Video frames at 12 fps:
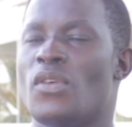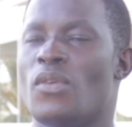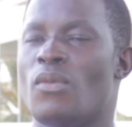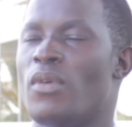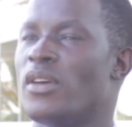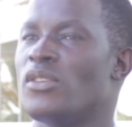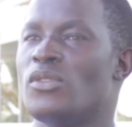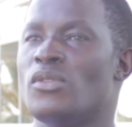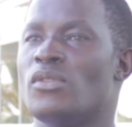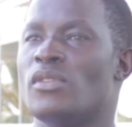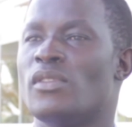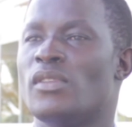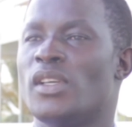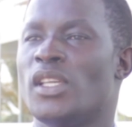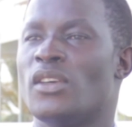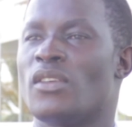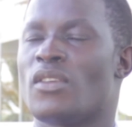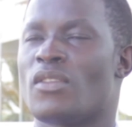what do
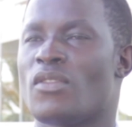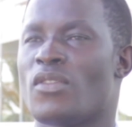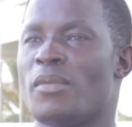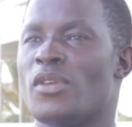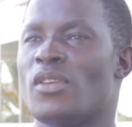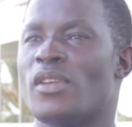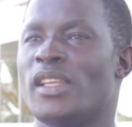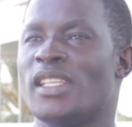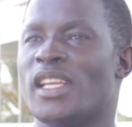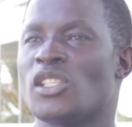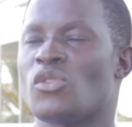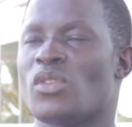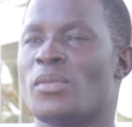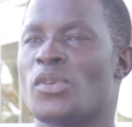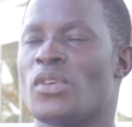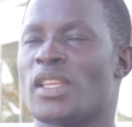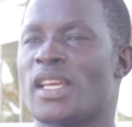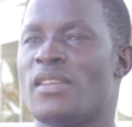international criminal
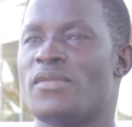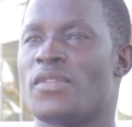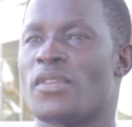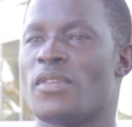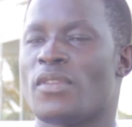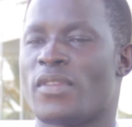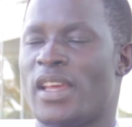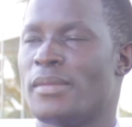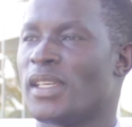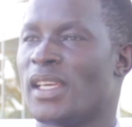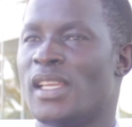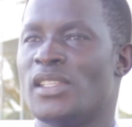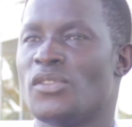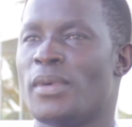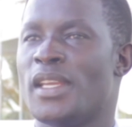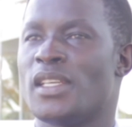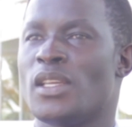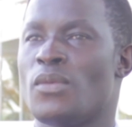court come from? Crimes against
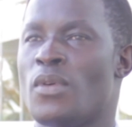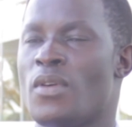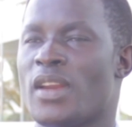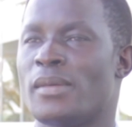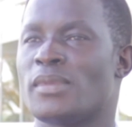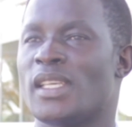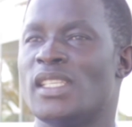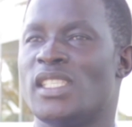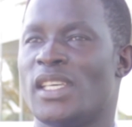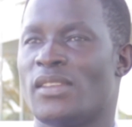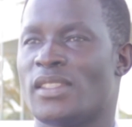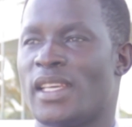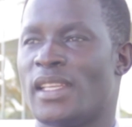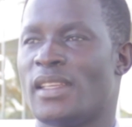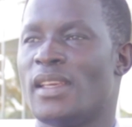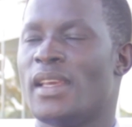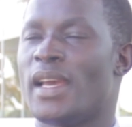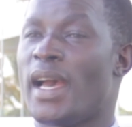humanity, war crimes, and genocide.
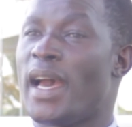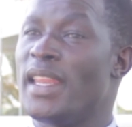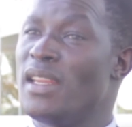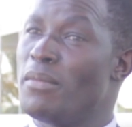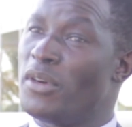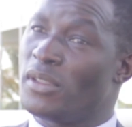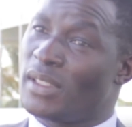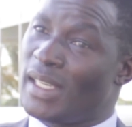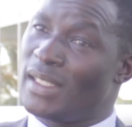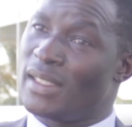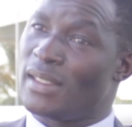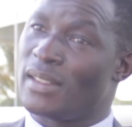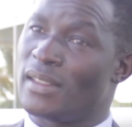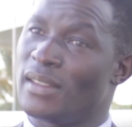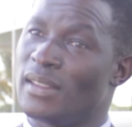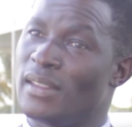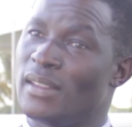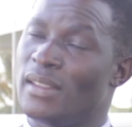And in most cases,
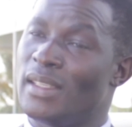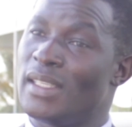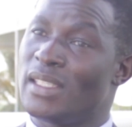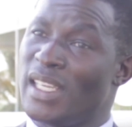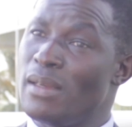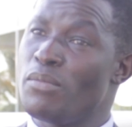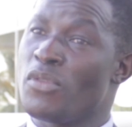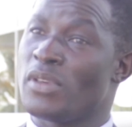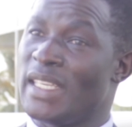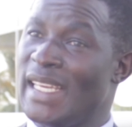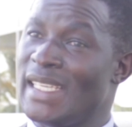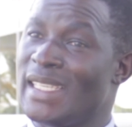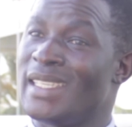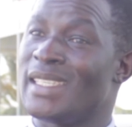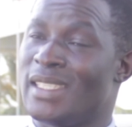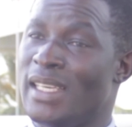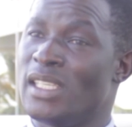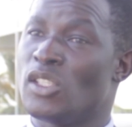the state brutality, the
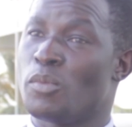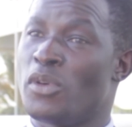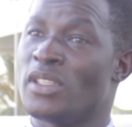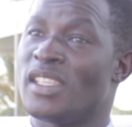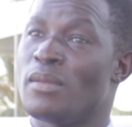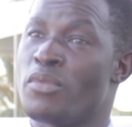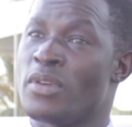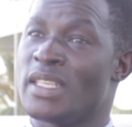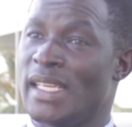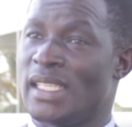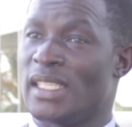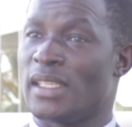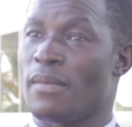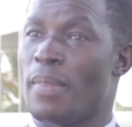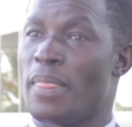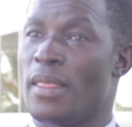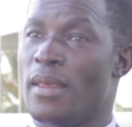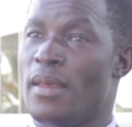state-sponsored brutality,
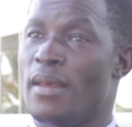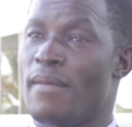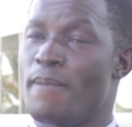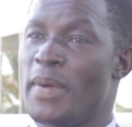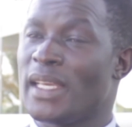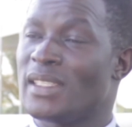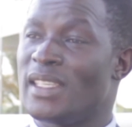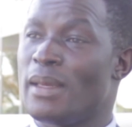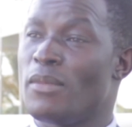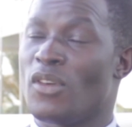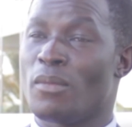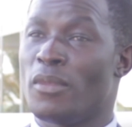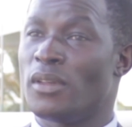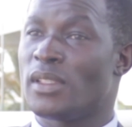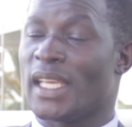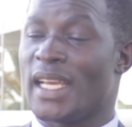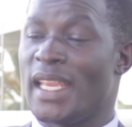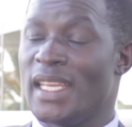makes them almost
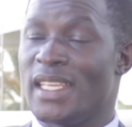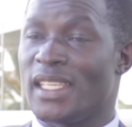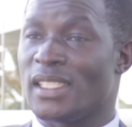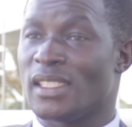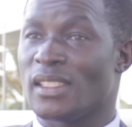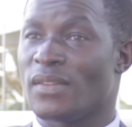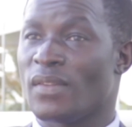a candidate